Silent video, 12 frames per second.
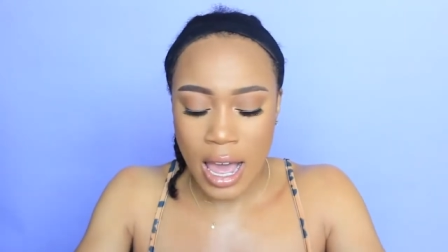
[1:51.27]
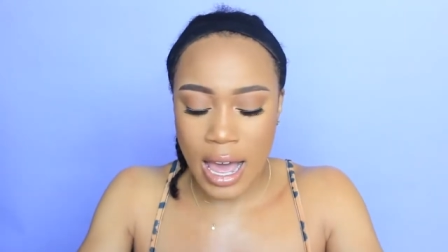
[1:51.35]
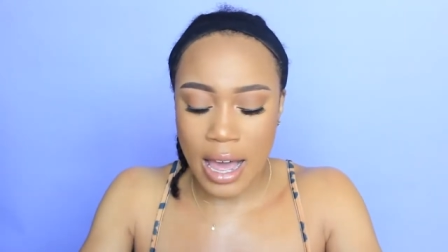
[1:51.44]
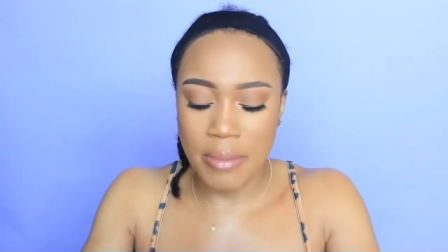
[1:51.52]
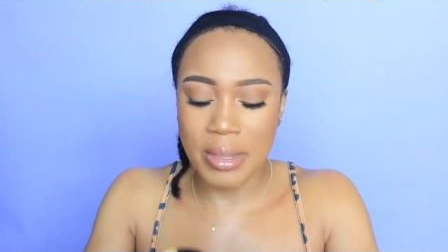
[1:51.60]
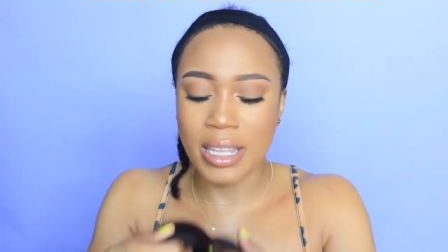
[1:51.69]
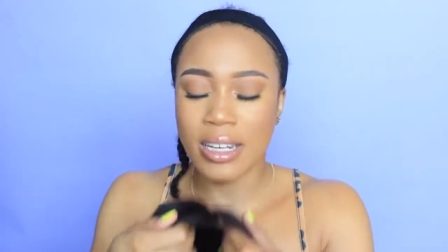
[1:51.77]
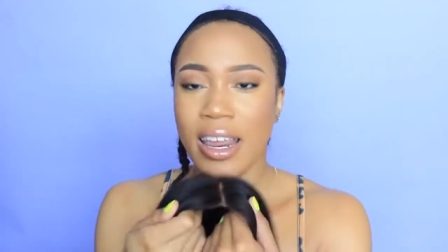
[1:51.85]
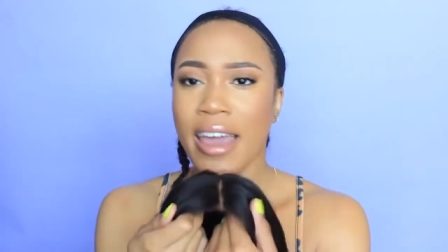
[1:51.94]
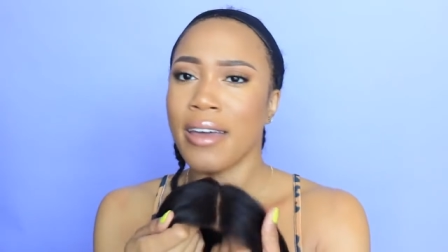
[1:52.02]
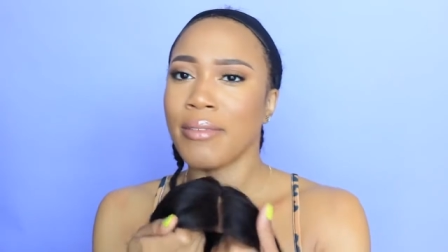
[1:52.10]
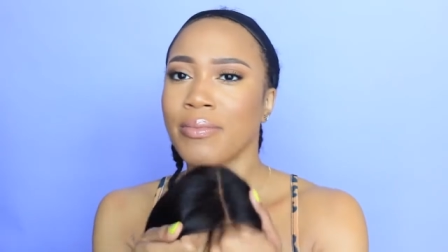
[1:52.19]
Um, and then,
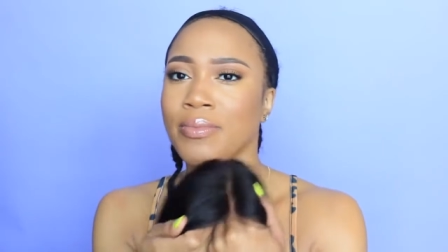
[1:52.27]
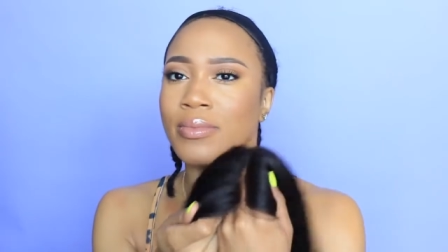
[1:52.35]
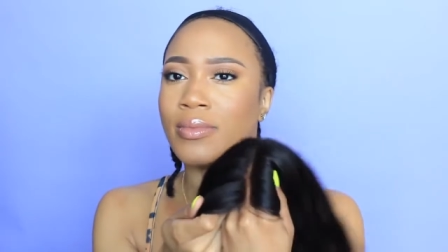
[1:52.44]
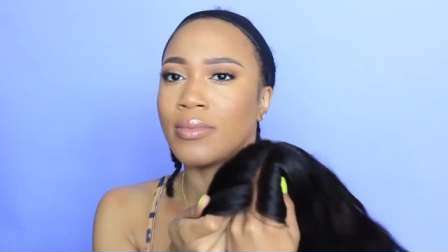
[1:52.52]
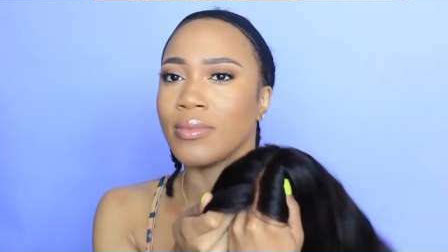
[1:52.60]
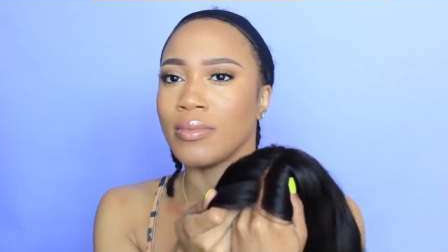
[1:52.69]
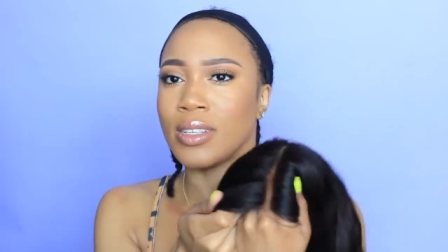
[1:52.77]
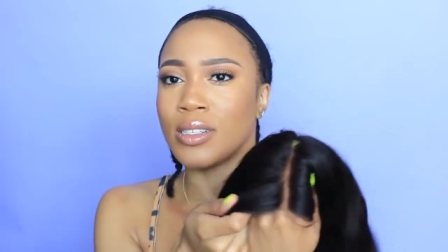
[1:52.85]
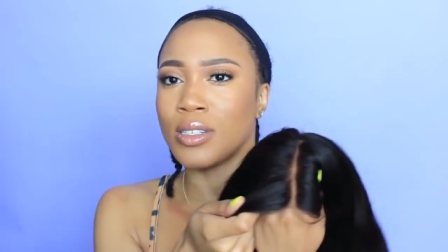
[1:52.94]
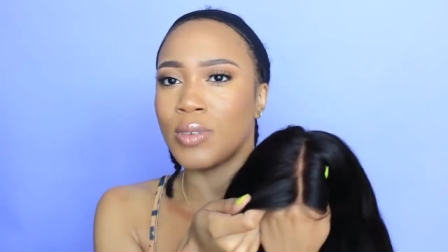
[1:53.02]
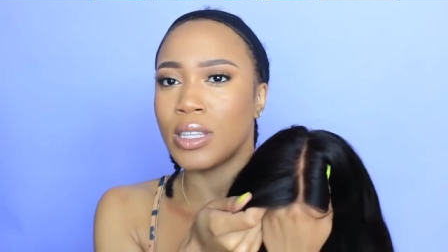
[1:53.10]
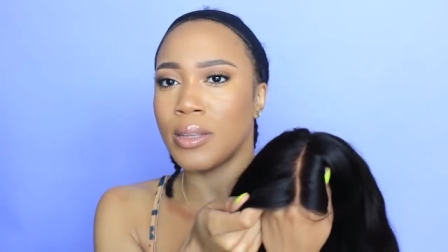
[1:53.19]
yeah this
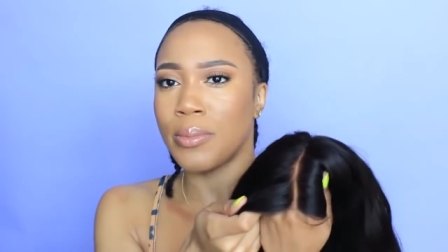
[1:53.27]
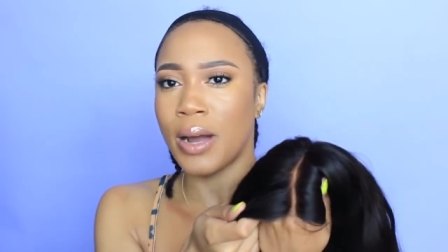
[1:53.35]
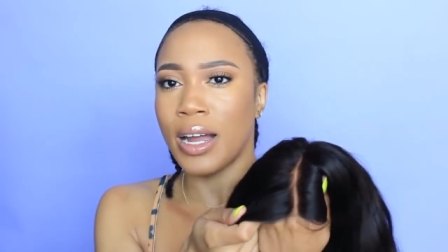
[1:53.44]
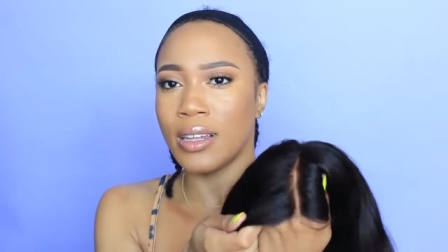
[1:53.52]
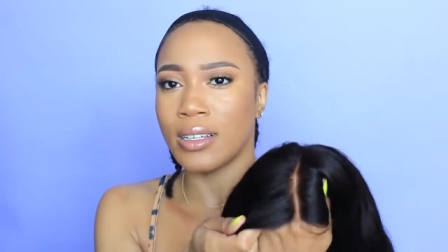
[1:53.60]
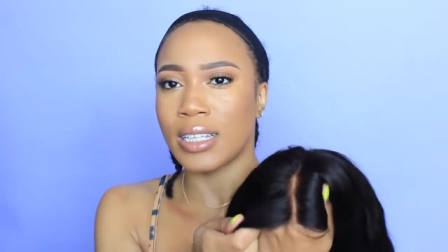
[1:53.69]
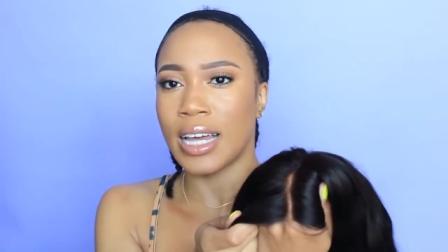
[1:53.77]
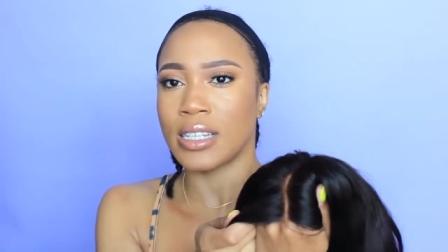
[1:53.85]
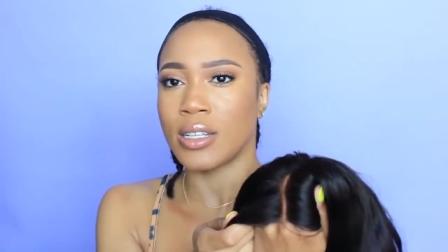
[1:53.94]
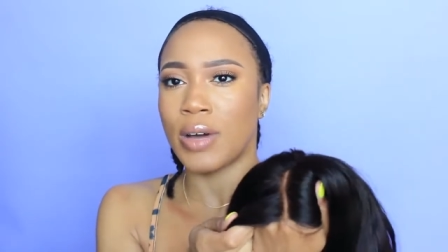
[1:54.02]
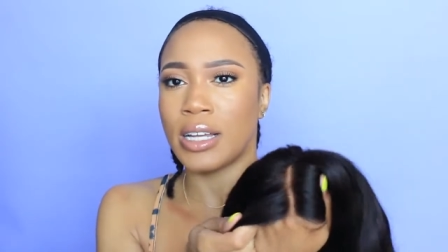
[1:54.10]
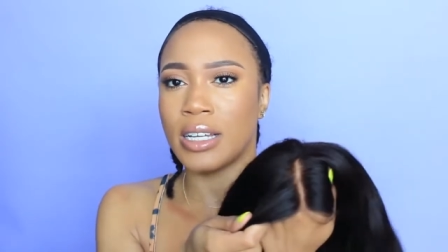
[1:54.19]
is what the part looks like
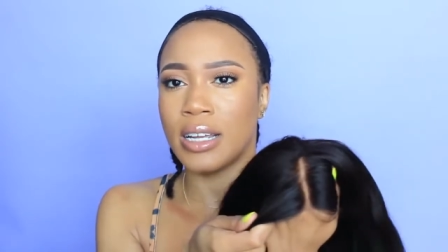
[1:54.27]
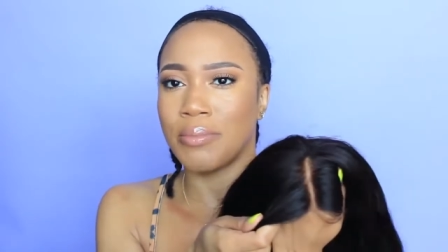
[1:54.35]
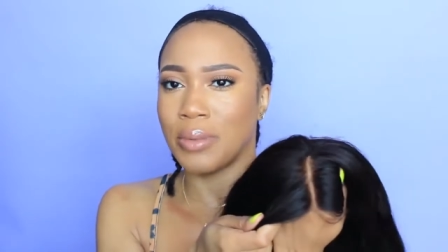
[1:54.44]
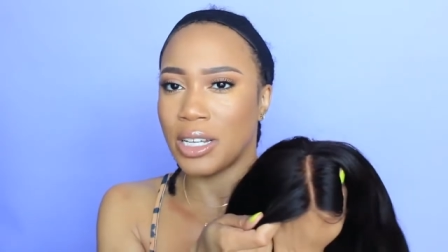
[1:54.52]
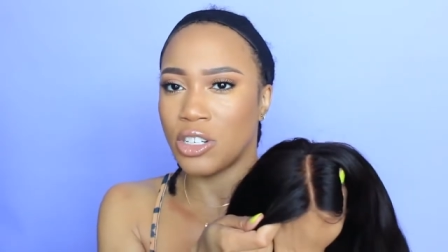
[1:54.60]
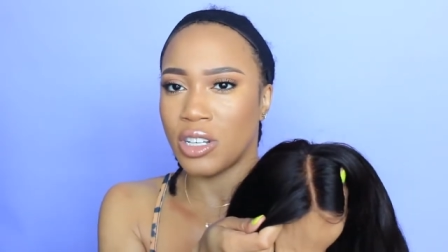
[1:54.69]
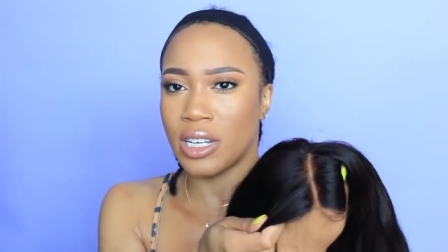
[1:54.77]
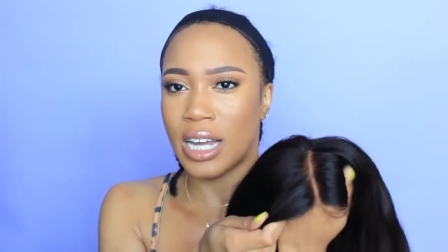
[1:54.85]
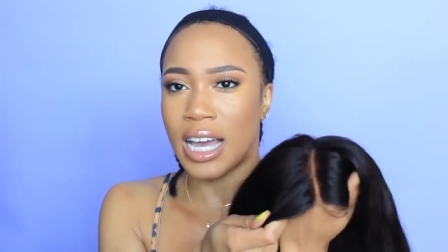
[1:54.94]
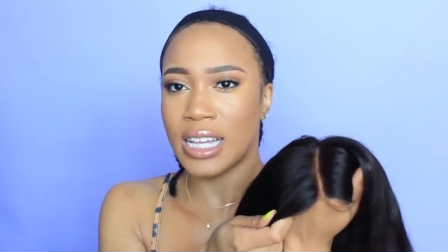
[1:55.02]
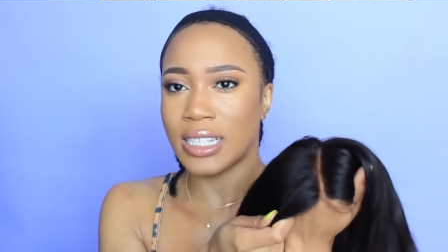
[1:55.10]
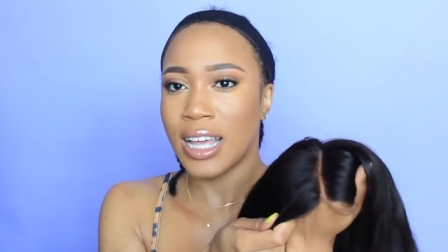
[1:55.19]
so I did bleach the
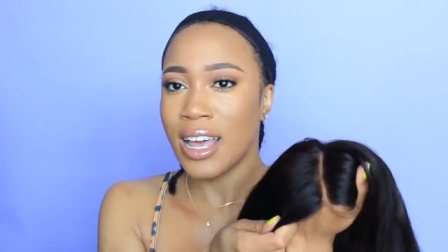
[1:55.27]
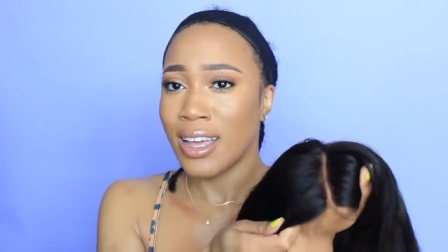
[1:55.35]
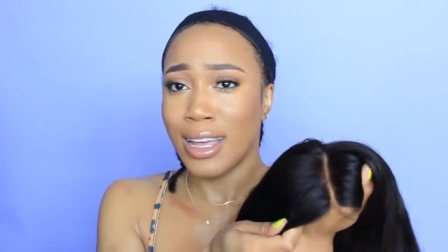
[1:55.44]
knots